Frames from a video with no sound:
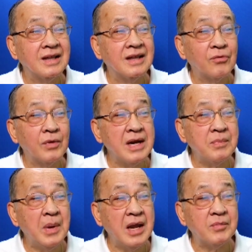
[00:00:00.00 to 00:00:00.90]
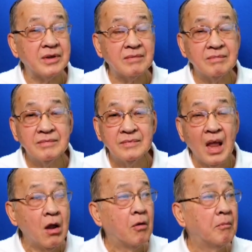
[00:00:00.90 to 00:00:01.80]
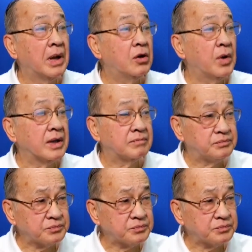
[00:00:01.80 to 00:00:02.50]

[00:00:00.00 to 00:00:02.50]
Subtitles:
The rent payment. By the way,